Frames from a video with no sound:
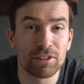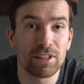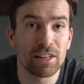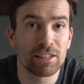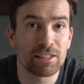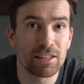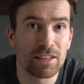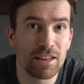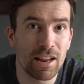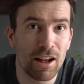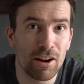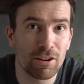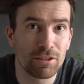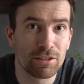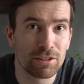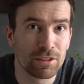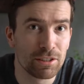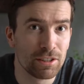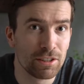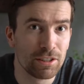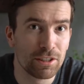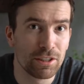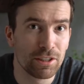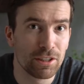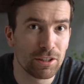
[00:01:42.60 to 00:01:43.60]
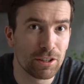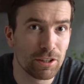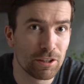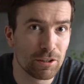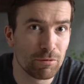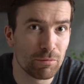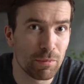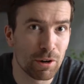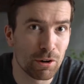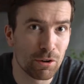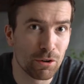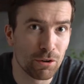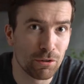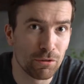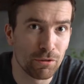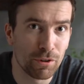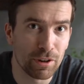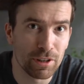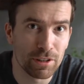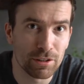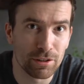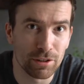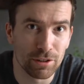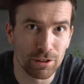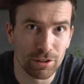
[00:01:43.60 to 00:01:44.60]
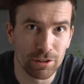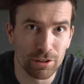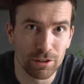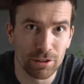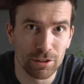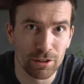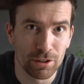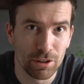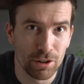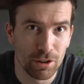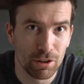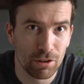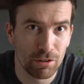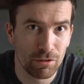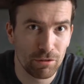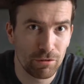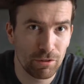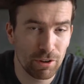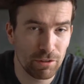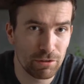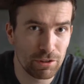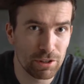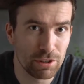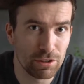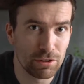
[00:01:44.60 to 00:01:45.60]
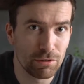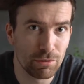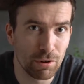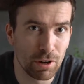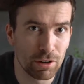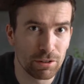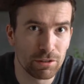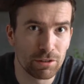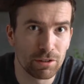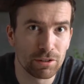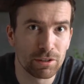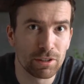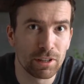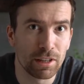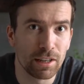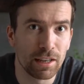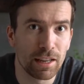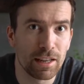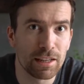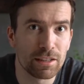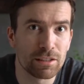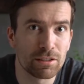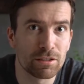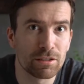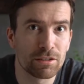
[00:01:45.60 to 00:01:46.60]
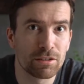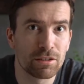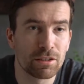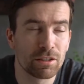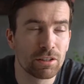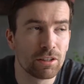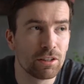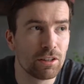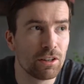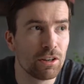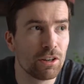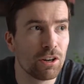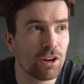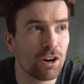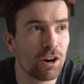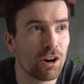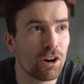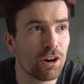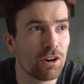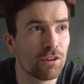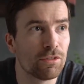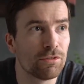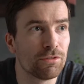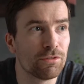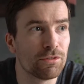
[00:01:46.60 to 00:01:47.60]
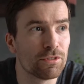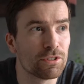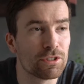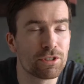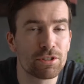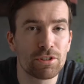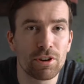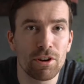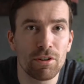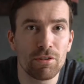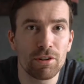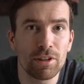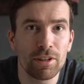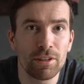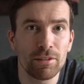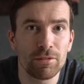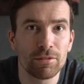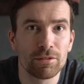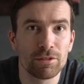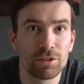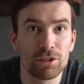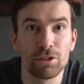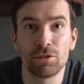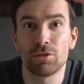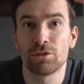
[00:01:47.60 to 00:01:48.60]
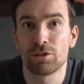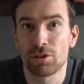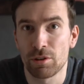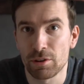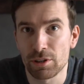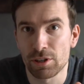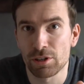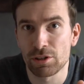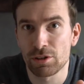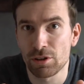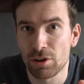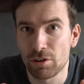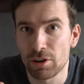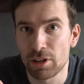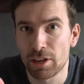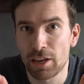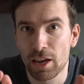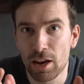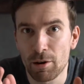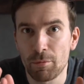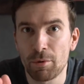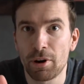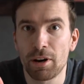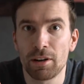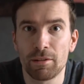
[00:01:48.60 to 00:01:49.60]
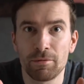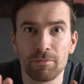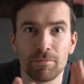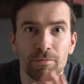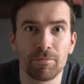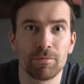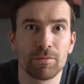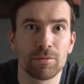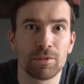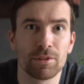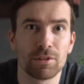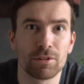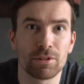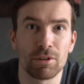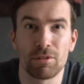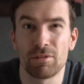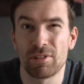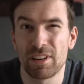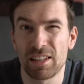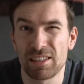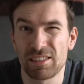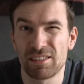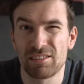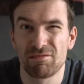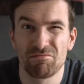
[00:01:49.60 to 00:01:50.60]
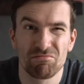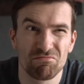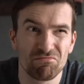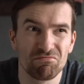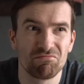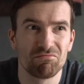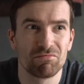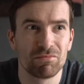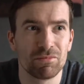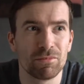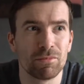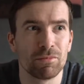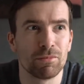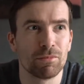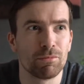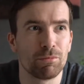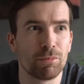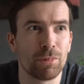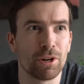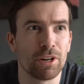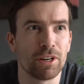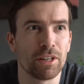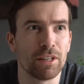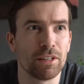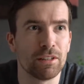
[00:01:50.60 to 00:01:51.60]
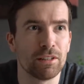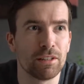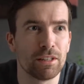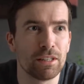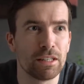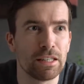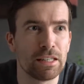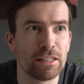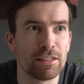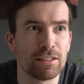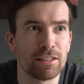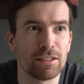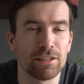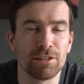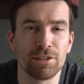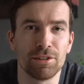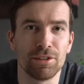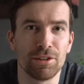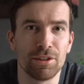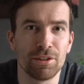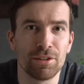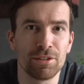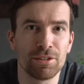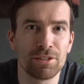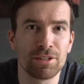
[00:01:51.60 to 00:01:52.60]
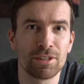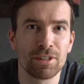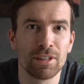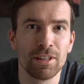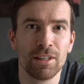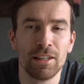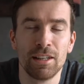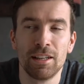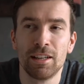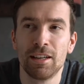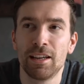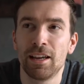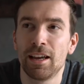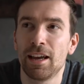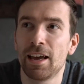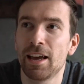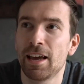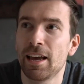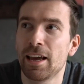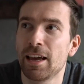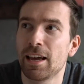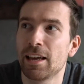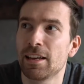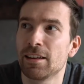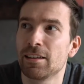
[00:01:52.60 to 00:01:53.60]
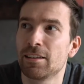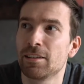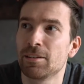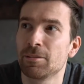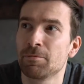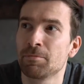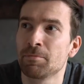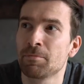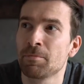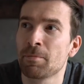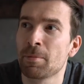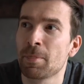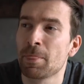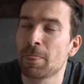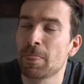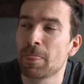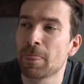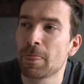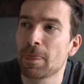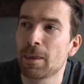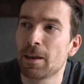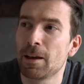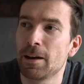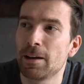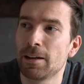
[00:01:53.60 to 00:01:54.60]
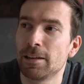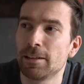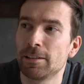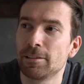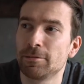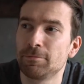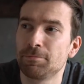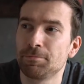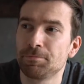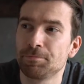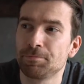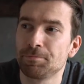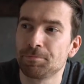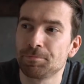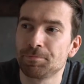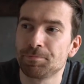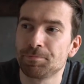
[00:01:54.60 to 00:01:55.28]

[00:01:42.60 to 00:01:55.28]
tested out my girlfriend, her 5200 lens of Sony. She also has a Sony camera, so that's pretty easy to use. And but